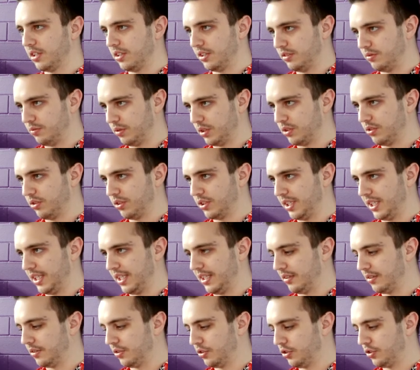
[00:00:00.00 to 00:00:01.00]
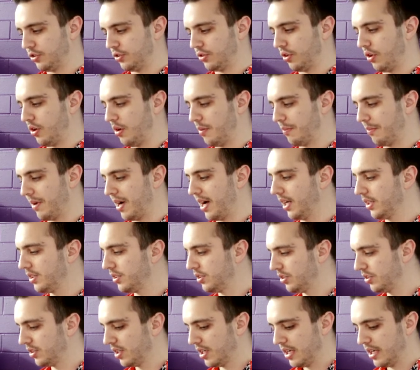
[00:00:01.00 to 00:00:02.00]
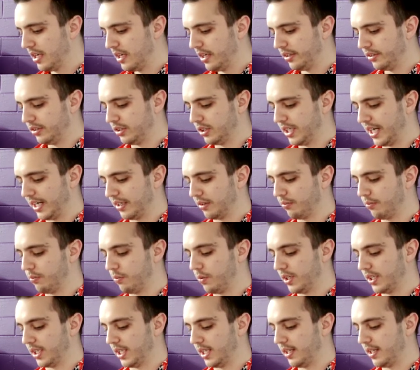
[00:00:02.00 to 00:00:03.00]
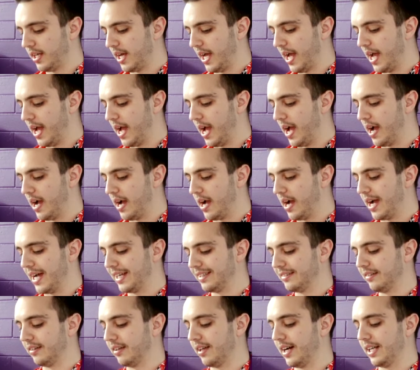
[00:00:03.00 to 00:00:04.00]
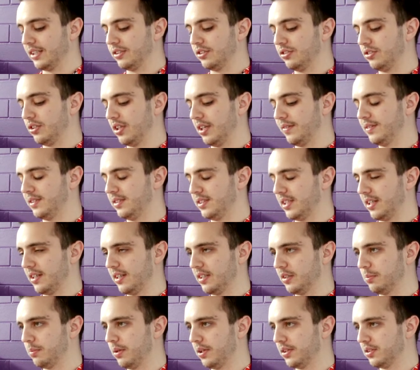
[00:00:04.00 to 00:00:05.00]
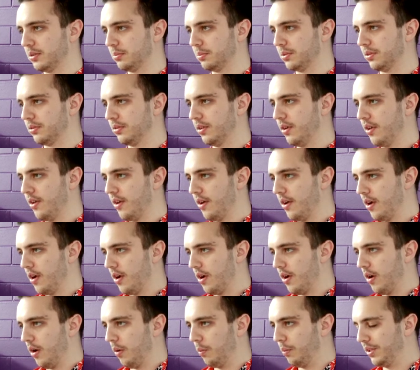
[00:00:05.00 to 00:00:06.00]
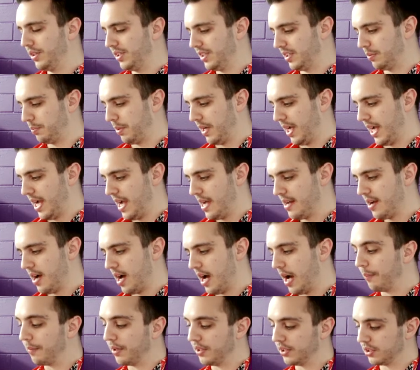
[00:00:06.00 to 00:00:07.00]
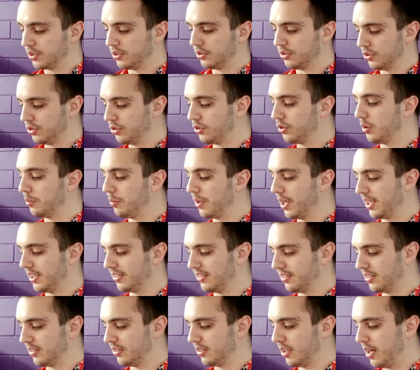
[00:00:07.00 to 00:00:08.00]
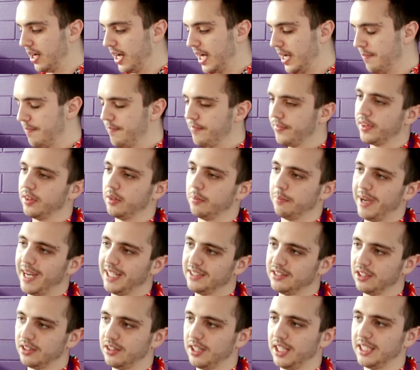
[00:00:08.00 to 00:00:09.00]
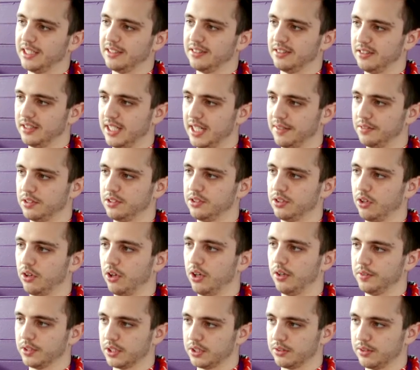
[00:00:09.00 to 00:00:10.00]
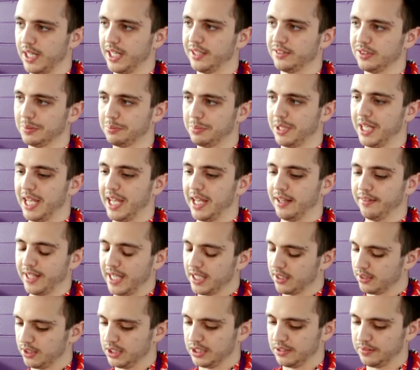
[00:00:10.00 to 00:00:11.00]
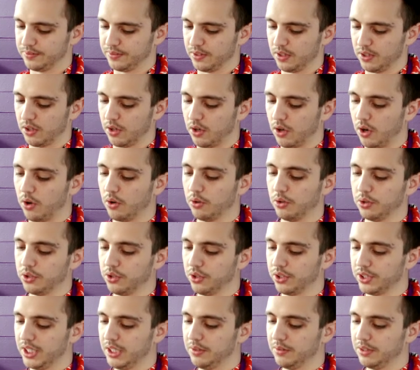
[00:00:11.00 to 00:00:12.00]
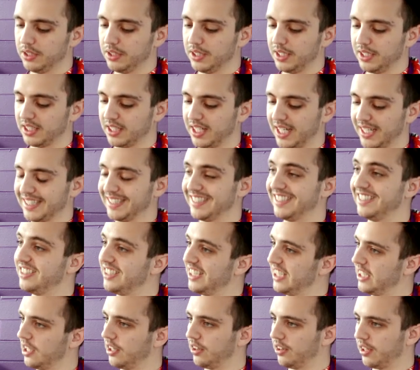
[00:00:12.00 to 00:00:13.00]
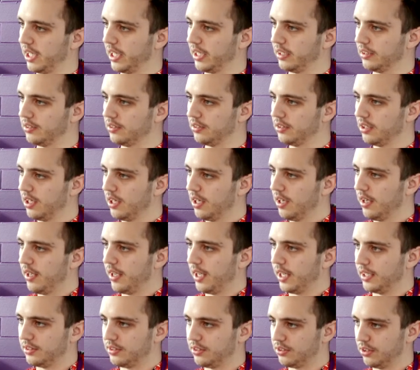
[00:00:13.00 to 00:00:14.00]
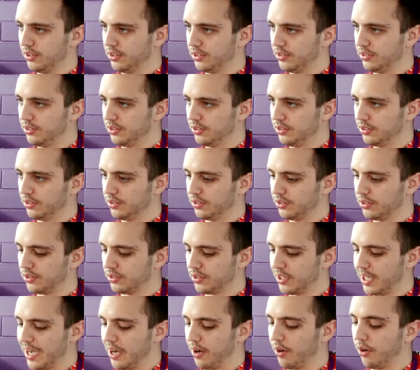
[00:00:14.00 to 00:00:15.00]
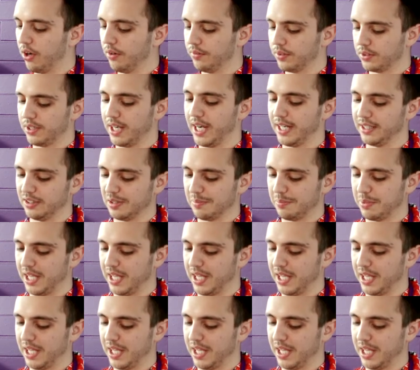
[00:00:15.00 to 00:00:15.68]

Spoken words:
because we're cooking so much, you kind of want it as large surface area as possible. With this pan, I'm only going to do two burgers at a time. The major thing is never to overcrowd your pan. That goes for all cooking when you need to kind of sear things. As soon as you start overcrowding your